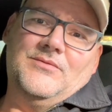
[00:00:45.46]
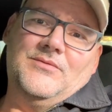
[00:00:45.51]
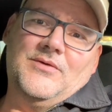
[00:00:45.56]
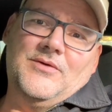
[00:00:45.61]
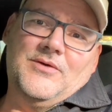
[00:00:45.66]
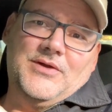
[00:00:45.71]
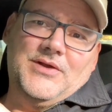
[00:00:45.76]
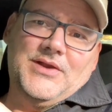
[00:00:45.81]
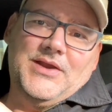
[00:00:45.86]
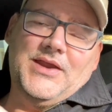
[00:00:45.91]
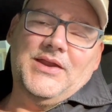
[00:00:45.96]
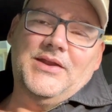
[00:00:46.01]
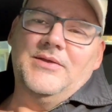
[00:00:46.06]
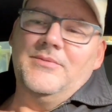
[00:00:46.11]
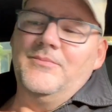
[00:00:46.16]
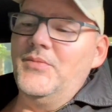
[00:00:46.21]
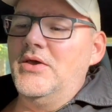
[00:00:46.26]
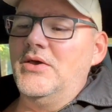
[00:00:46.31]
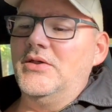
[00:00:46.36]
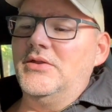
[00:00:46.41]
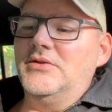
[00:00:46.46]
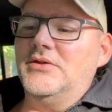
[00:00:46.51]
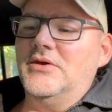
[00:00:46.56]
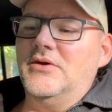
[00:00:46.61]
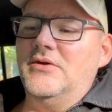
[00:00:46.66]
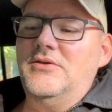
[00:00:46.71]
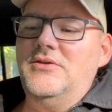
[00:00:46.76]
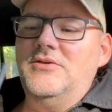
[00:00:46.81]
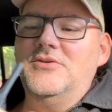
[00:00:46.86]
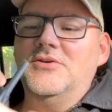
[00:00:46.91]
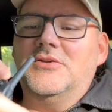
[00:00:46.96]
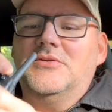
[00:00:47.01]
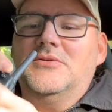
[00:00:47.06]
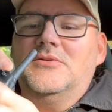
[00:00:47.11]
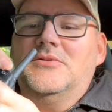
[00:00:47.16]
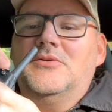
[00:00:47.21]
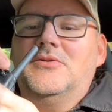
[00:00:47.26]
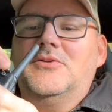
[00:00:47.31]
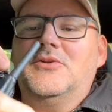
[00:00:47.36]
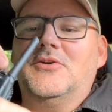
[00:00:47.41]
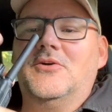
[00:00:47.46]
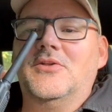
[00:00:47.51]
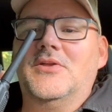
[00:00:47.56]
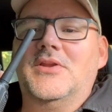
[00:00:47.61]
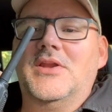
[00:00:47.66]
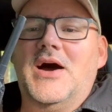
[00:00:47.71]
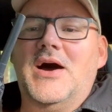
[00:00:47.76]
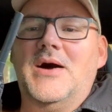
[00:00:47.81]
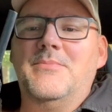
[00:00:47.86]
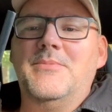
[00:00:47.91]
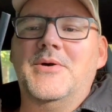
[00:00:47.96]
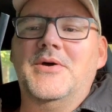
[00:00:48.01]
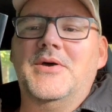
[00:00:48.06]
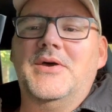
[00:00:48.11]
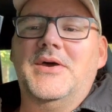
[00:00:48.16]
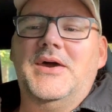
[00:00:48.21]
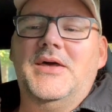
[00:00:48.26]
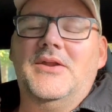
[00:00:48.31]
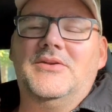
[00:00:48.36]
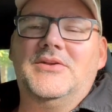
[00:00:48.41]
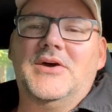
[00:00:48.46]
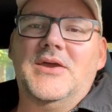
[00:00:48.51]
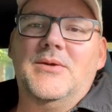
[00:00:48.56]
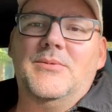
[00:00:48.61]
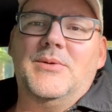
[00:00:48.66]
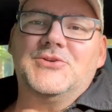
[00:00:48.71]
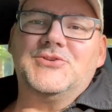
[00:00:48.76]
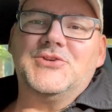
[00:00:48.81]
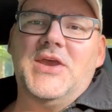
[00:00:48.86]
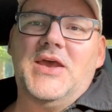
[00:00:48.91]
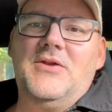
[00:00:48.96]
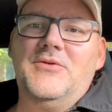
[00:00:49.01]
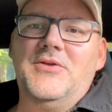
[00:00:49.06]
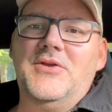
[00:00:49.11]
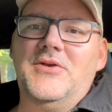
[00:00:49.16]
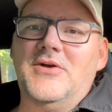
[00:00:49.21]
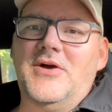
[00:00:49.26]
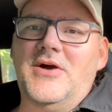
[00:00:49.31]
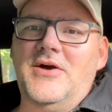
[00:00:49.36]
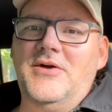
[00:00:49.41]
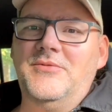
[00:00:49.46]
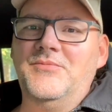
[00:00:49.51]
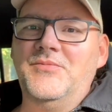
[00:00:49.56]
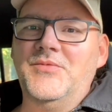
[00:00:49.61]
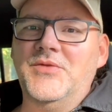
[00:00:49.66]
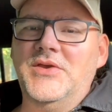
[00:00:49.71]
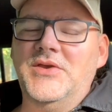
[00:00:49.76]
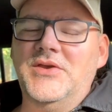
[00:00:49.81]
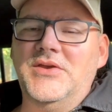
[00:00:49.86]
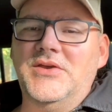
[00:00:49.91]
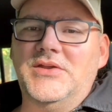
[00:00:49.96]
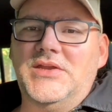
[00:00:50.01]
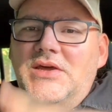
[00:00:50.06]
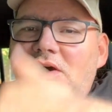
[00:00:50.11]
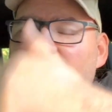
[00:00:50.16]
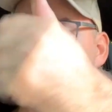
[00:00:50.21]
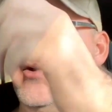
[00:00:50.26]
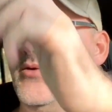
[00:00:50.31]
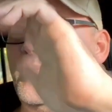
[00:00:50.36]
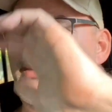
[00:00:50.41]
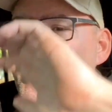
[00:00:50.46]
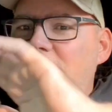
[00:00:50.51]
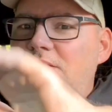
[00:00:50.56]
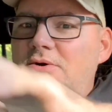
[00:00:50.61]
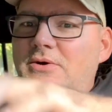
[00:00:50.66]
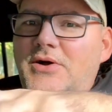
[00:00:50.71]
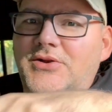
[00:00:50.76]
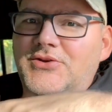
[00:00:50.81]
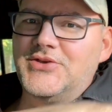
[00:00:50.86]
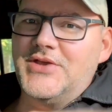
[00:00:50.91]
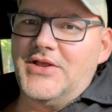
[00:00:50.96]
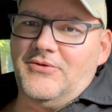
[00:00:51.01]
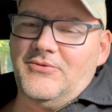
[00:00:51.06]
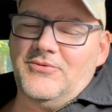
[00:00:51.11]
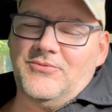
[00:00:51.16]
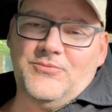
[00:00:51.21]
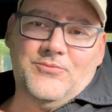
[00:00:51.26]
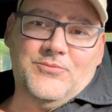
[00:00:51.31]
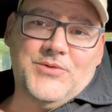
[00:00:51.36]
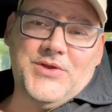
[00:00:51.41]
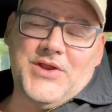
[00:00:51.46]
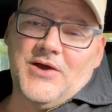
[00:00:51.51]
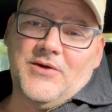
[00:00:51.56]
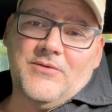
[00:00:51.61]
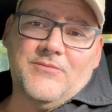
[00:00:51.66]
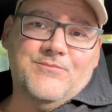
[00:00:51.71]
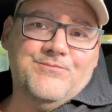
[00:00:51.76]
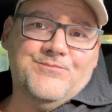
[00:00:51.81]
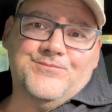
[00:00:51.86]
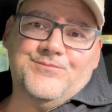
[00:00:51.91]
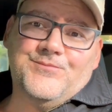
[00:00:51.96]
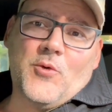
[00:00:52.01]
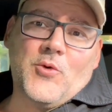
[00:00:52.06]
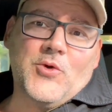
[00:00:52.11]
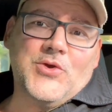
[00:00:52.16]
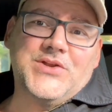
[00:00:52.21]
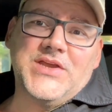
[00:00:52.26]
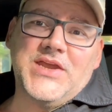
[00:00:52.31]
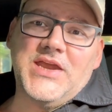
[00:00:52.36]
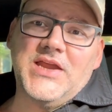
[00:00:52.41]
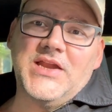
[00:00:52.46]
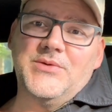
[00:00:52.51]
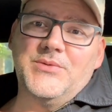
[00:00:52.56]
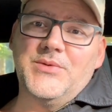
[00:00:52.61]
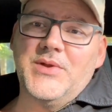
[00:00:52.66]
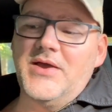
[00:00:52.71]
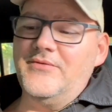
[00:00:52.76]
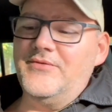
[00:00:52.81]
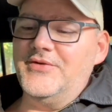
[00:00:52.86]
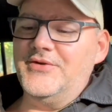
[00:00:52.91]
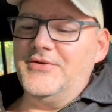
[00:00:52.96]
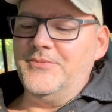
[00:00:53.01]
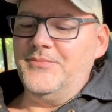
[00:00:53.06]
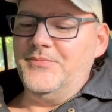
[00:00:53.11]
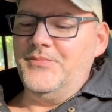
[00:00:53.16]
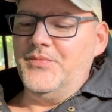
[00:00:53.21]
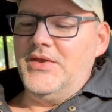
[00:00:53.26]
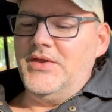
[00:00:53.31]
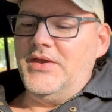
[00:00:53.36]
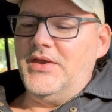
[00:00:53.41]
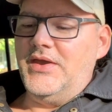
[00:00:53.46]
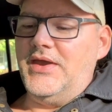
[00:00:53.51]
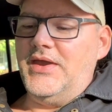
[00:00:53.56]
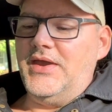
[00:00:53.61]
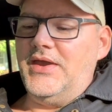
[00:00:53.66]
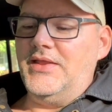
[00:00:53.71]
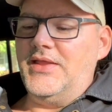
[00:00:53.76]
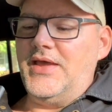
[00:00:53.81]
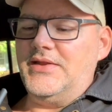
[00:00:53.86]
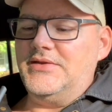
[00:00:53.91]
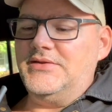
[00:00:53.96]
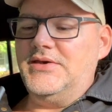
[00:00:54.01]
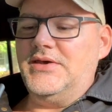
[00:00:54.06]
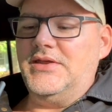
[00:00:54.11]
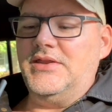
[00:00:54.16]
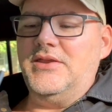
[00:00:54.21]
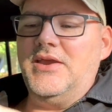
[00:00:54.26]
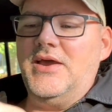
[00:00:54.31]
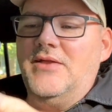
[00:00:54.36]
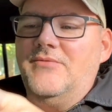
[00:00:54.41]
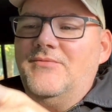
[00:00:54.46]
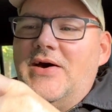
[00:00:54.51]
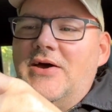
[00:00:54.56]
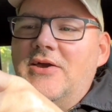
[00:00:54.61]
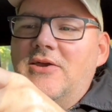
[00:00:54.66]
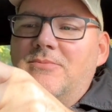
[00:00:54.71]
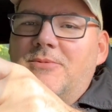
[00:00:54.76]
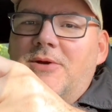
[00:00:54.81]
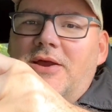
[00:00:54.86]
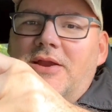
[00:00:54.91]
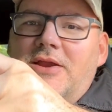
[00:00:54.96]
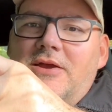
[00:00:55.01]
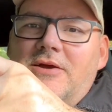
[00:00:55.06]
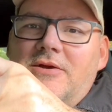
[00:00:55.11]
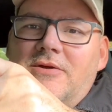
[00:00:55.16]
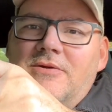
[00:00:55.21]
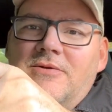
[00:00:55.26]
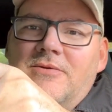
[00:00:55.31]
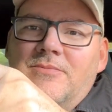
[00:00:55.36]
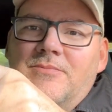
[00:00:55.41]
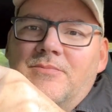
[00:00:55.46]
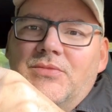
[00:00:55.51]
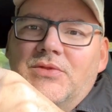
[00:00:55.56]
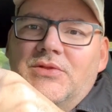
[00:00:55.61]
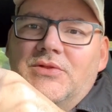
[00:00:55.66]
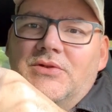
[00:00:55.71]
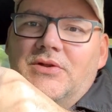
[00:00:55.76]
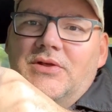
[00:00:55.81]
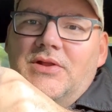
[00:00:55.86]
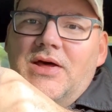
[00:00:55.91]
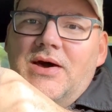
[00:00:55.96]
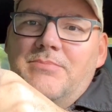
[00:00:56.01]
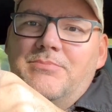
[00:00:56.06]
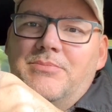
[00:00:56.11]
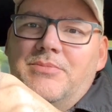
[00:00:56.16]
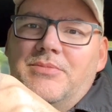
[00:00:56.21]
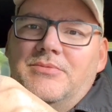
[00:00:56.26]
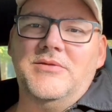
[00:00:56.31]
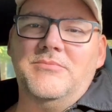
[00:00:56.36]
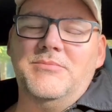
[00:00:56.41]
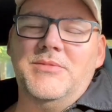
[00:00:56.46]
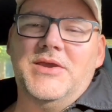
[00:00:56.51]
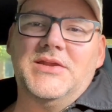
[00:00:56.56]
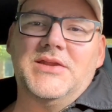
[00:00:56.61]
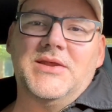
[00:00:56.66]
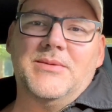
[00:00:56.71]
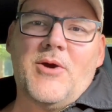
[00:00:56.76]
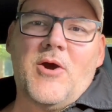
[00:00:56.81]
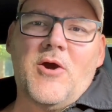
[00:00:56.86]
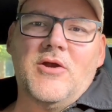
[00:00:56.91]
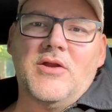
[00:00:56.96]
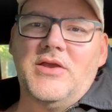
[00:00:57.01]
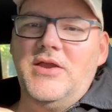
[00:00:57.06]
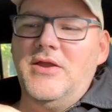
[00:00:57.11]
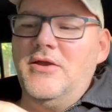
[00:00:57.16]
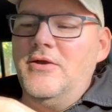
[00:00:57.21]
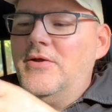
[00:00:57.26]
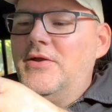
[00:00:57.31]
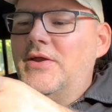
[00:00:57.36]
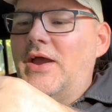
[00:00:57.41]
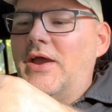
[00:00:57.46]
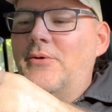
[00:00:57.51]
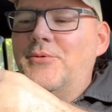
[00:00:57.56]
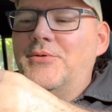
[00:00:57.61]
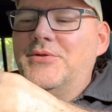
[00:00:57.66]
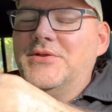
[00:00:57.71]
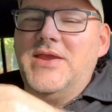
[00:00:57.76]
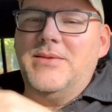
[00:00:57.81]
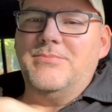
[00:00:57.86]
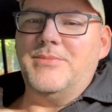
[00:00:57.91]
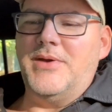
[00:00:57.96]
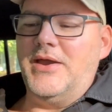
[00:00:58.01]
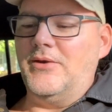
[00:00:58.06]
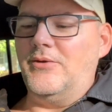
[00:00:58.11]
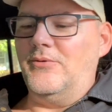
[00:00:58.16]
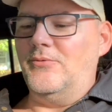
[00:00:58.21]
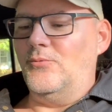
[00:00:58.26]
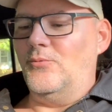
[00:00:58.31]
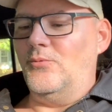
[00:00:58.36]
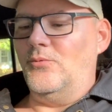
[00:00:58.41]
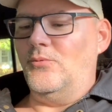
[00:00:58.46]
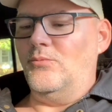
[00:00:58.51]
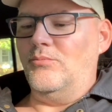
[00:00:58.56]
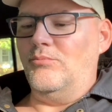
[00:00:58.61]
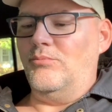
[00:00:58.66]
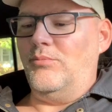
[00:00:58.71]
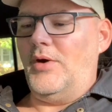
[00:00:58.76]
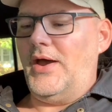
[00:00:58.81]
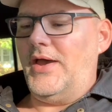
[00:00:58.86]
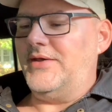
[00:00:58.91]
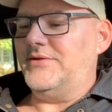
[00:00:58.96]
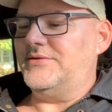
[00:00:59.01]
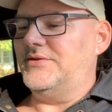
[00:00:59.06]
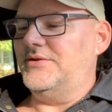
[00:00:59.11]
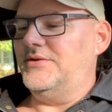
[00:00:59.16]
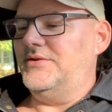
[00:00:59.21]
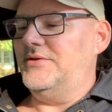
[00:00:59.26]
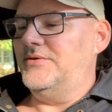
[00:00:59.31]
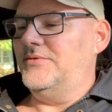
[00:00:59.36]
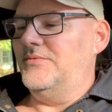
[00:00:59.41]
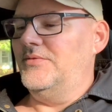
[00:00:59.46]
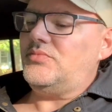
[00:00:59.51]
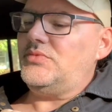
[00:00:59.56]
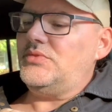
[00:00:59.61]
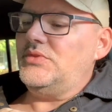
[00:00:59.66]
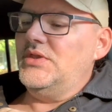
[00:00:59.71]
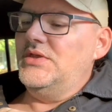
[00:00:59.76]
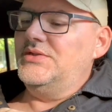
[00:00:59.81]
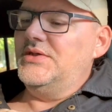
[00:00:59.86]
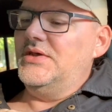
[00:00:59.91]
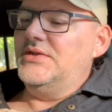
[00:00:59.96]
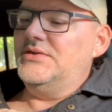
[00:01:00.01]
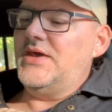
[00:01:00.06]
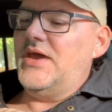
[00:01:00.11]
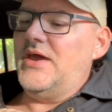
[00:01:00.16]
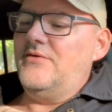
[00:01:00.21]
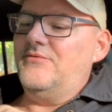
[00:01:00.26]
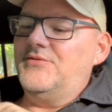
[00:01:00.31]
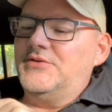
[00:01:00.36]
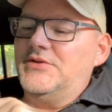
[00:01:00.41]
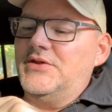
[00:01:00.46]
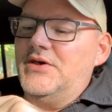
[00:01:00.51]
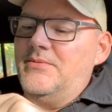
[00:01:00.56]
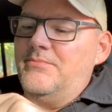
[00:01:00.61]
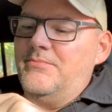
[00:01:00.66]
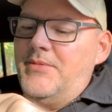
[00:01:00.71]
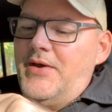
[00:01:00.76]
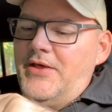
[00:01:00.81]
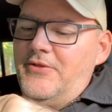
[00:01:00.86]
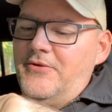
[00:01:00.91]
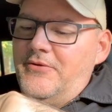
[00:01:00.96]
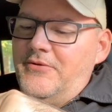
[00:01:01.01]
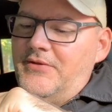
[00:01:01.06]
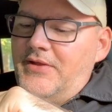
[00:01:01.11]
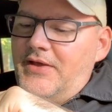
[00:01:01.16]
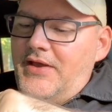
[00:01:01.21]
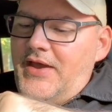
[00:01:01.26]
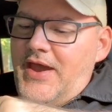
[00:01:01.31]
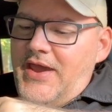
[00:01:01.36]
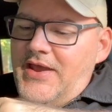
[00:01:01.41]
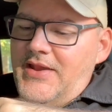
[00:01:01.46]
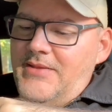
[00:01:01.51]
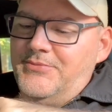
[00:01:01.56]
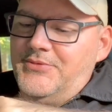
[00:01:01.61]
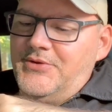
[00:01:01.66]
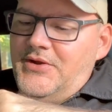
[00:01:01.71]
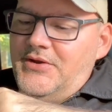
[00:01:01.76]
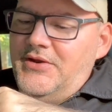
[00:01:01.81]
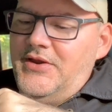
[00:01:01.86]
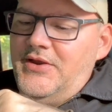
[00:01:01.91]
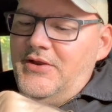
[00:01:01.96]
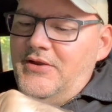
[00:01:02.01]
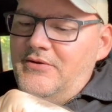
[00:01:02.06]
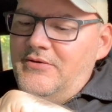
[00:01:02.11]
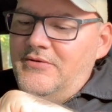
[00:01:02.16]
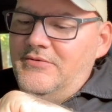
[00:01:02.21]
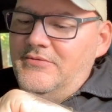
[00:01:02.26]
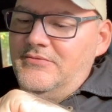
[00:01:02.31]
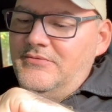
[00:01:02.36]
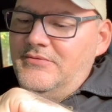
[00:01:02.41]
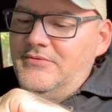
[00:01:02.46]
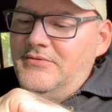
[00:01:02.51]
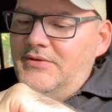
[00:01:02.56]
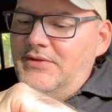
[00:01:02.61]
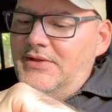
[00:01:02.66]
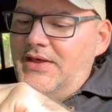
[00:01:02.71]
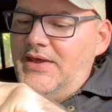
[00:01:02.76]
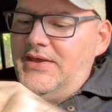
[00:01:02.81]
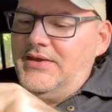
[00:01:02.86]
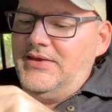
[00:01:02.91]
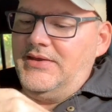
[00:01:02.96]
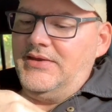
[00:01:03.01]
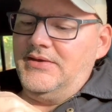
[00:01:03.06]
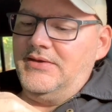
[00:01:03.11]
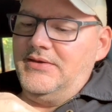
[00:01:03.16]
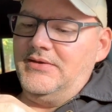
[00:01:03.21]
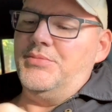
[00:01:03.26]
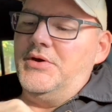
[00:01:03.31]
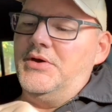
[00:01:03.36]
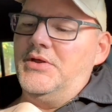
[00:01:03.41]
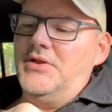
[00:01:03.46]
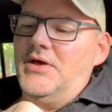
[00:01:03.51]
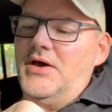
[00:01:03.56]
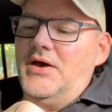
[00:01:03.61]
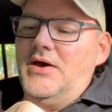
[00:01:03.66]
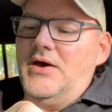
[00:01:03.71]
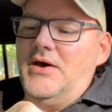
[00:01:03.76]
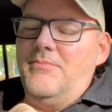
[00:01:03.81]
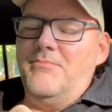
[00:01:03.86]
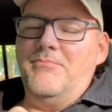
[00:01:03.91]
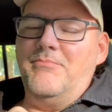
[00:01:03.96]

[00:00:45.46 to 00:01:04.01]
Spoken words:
14. So you just turn the knob. It'll tell you what channel you're on. Tell everybody go on channel, 14 or whatever. And that's it. You got a volume right here. Turn it up. Because I'm hard of hearing, I always keep mine blasted. It does have some other items on here, like put a